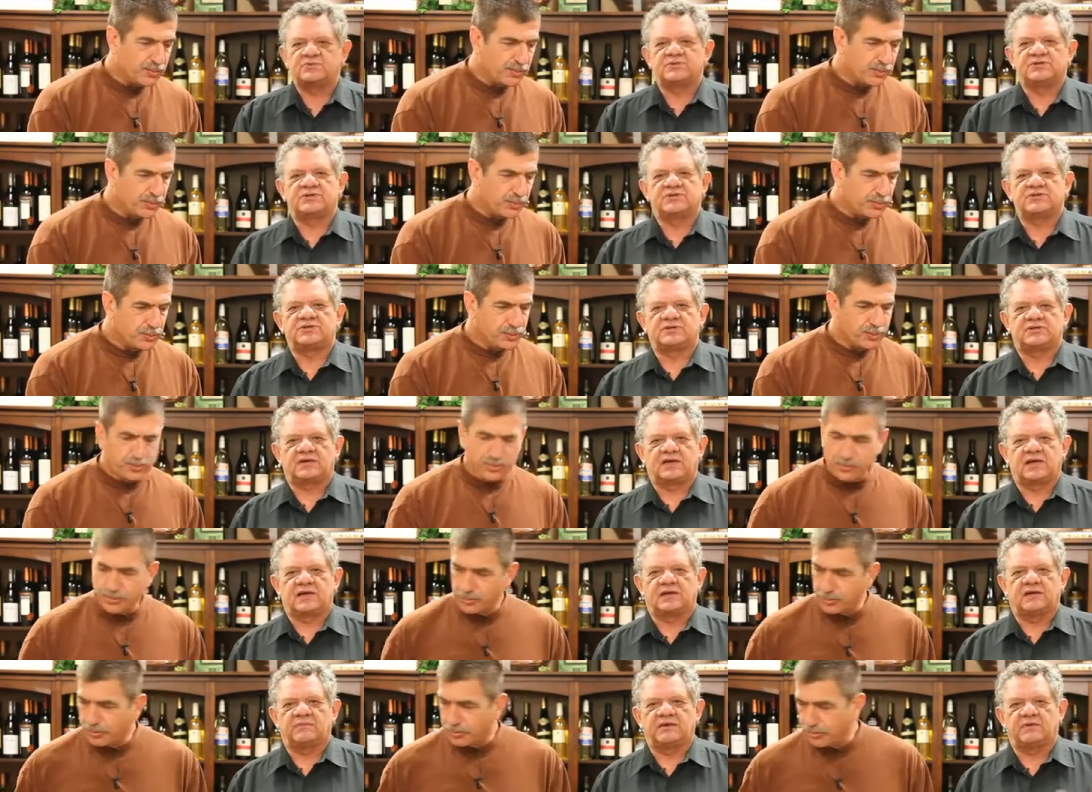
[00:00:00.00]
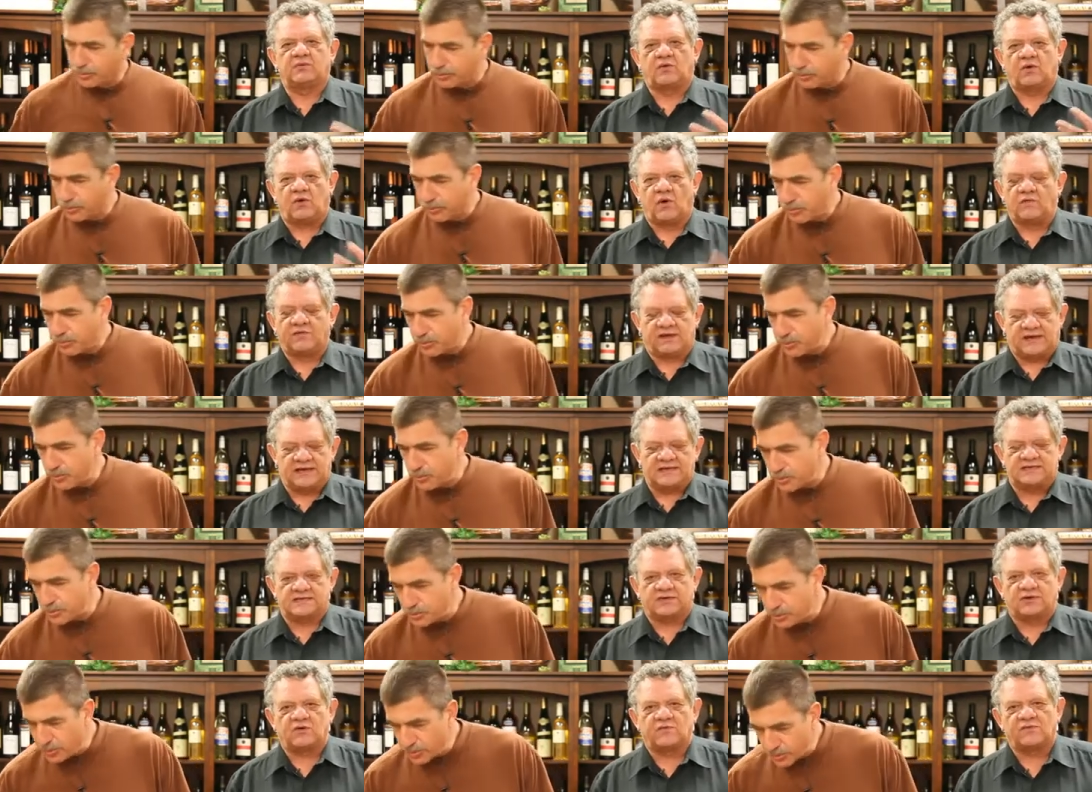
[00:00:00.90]
Speaker 1: which is it can be over like you said
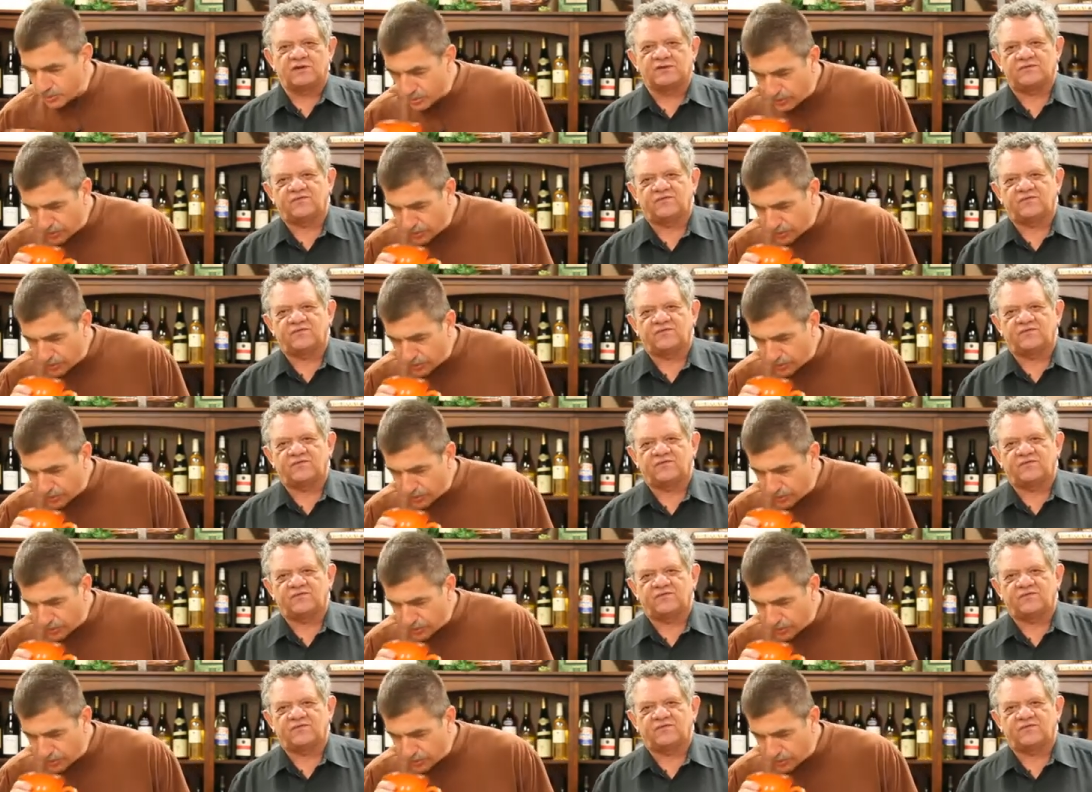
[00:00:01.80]
overly